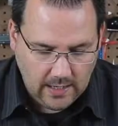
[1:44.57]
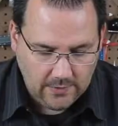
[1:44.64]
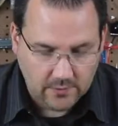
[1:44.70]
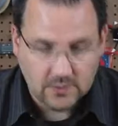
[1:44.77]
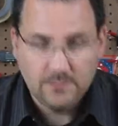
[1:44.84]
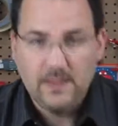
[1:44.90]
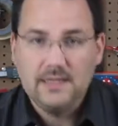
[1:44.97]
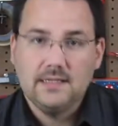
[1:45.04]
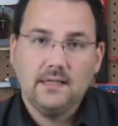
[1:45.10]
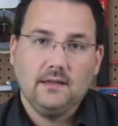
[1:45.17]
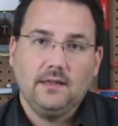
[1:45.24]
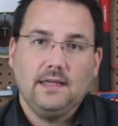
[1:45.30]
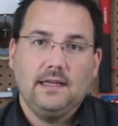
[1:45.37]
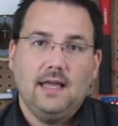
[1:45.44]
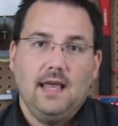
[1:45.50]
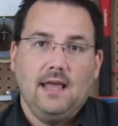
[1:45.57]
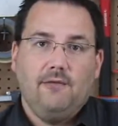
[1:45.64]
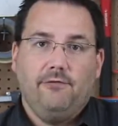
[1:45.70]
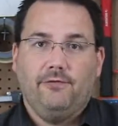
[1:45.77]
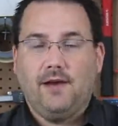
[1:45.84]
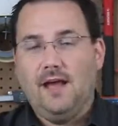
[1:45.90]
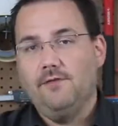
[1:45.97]
And there's basically a
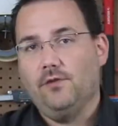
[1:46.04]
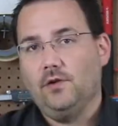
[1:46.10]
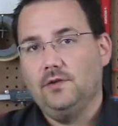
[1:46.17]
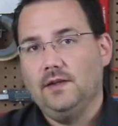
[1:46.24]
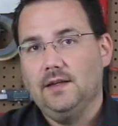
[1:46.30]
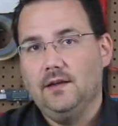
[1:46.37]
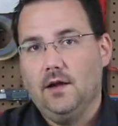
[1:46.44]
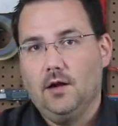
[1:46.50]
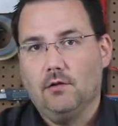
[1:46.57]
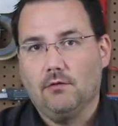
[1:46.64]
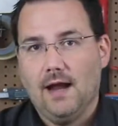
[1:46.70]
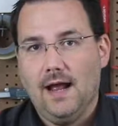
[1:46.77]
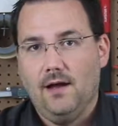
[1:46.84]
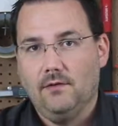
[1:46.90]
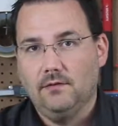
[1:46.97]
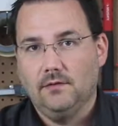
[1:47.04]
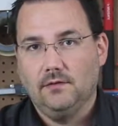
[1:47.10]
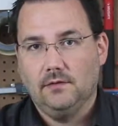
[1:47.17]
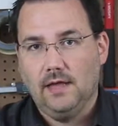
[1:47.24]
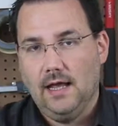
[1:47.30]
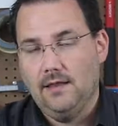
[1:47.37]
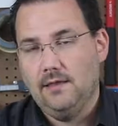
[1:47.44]
5 volt in, a ground,
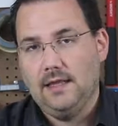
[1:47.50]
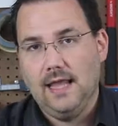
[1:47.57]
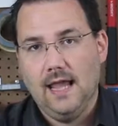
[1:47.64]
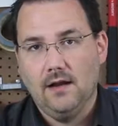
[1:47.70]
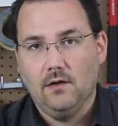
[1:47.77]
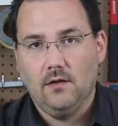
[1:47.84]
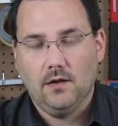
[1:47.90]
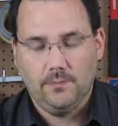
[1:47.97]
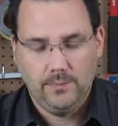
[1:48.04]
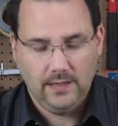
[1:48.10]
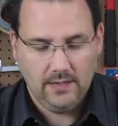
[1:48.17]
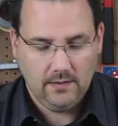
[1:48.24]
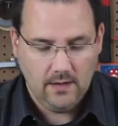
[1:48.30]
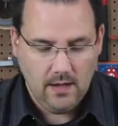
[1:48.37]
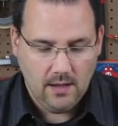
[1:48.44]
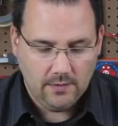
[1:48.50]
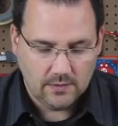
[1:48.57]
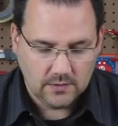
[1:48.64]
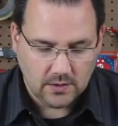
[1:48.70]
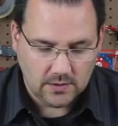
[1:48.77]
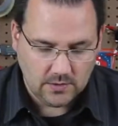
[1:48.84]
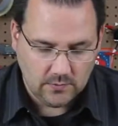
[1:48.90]
and the analog pin.
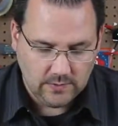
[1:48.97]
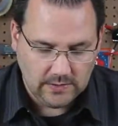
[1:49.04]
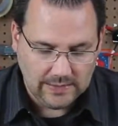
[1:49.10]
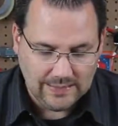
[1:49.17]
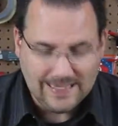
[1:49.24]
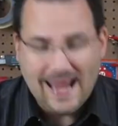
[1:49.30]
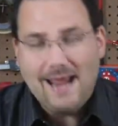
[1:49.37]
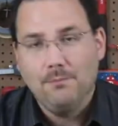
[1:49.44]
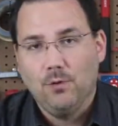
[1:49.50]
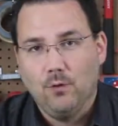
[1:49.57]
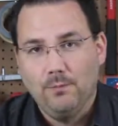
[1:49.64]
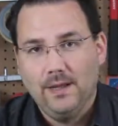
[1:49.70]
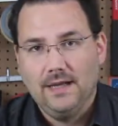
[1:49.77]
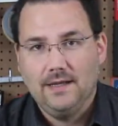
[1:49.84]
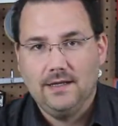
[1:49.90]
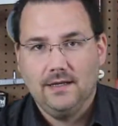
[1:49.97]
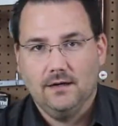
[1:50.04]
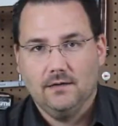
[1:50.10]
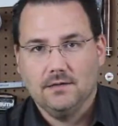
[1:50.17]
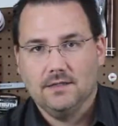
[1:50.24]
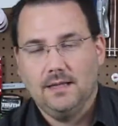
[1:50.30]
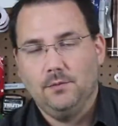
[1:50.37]
There's also an enable pin
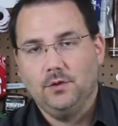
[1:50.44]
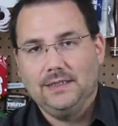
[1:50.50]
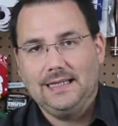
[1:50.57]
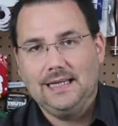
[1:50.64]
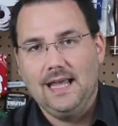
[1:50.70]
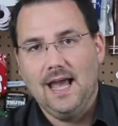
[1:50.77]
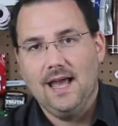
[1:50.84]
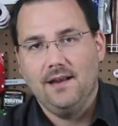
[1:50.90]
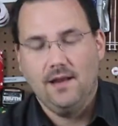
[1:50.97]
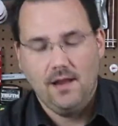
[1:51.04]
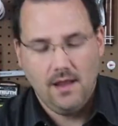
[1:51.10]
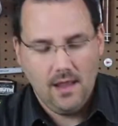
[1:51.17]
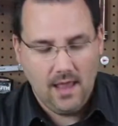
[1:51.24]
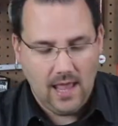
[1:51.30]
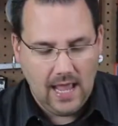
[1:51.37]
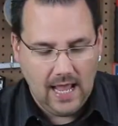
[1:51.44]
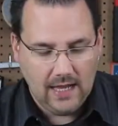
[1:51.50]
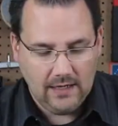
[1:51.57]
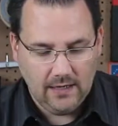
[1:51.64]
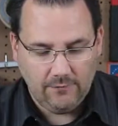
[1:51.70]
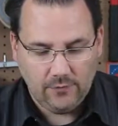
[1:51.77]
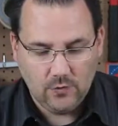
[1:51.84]
here. It's labeled EN.
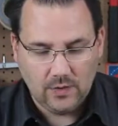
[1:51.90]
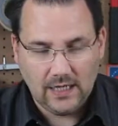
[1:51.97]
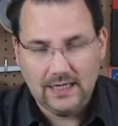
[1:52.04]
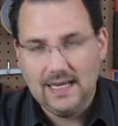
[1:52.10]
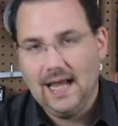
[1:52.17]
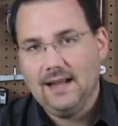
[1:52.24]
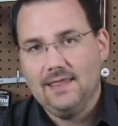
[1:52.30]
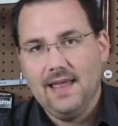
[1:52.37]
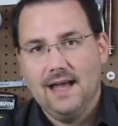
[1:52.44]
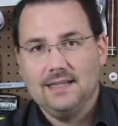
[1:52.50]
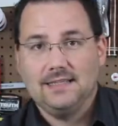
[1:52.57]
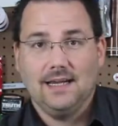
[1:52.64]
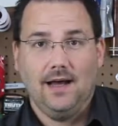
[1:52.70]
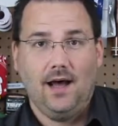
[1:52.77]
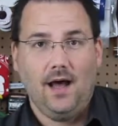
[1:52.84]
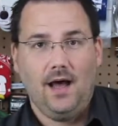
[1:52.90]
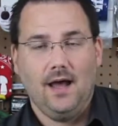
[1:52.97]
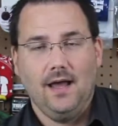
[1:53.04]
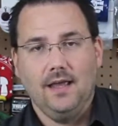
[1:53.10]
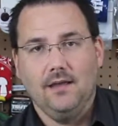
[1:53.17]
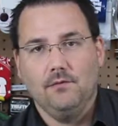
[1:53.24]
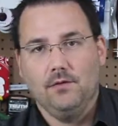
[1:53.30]
And if you connect that to
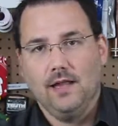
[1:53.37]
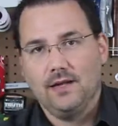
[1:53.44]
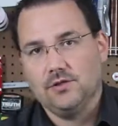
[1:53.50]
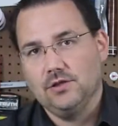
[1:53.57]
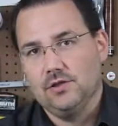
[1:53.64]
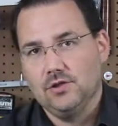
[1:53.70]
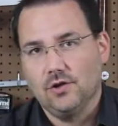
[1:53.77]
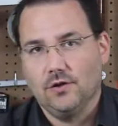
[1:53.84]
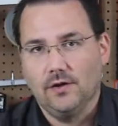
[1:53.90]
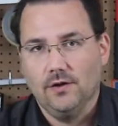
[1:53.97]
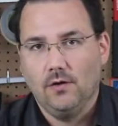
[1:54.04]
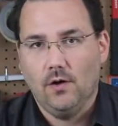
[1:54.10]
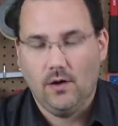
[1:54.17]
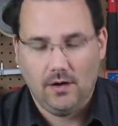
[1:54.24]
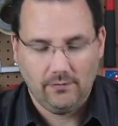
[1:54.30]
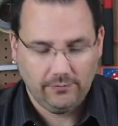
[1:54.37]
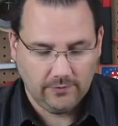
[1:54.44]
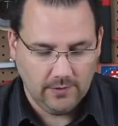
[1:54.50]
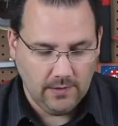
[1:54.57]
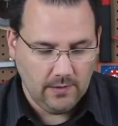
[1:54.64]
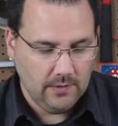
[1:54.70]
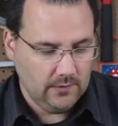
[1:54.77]
high, it will actually turn it off.
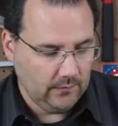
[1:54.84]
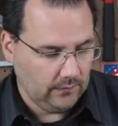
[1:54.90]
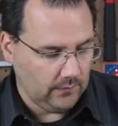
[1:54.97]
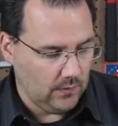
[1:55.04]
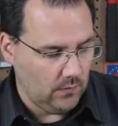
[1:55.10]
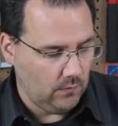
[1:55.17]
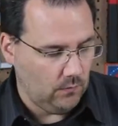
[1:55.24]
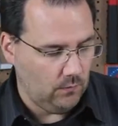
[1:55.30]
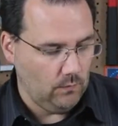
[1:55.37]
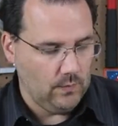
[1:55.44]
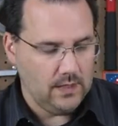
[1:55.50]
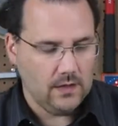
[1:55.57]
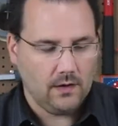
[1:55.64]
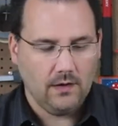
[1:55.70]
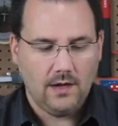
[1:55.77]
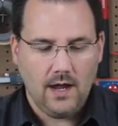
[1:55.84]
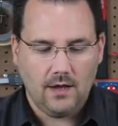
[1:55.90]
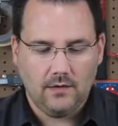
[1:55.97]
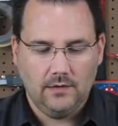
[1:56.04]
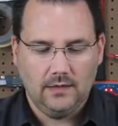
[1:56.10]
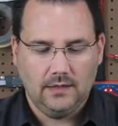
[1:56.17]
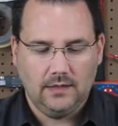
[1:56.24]
So we are
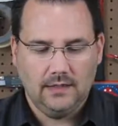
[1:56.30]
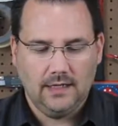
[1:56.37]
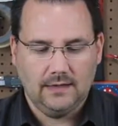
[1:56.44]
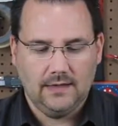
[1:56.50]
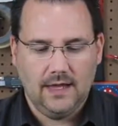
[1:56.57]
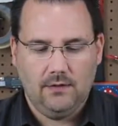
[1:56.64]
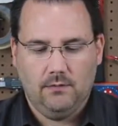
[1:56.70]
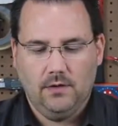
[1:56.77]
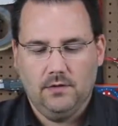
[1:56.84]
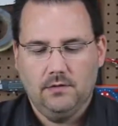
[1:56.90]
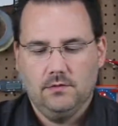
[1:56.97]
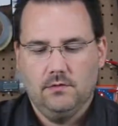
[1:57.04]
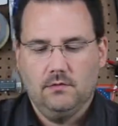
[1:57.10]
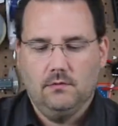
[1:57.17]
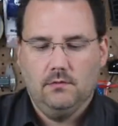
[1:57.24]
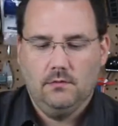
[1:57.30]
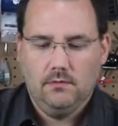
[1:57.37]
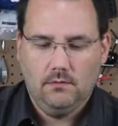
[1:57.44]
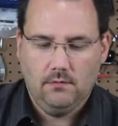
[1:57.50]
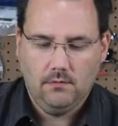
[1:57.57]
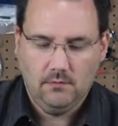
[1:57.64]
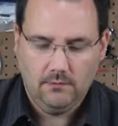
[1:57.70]
not going to connect that one
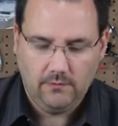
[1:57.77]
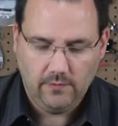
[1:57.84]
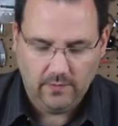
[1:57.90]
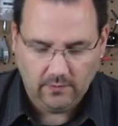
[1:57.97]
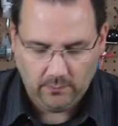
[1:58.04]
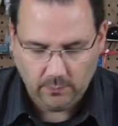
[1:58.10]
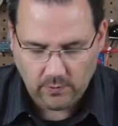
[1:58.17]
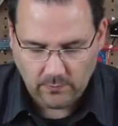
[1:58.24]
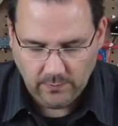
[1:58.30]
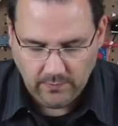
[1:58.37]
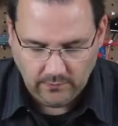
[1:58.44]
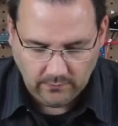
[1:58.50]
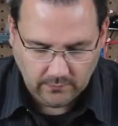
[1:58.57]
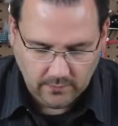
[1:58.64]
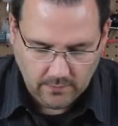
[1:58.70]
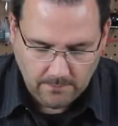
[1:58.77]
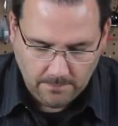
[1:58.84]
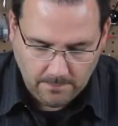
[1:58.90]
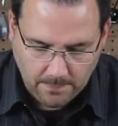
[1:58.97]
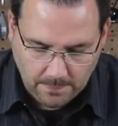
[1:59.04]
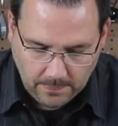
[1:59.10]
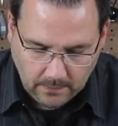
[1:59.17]
for this purpose.
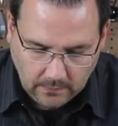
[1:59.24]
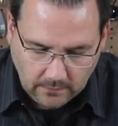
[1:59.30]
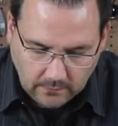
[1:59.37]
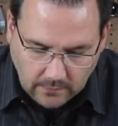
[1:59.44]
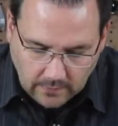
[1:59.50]
Let's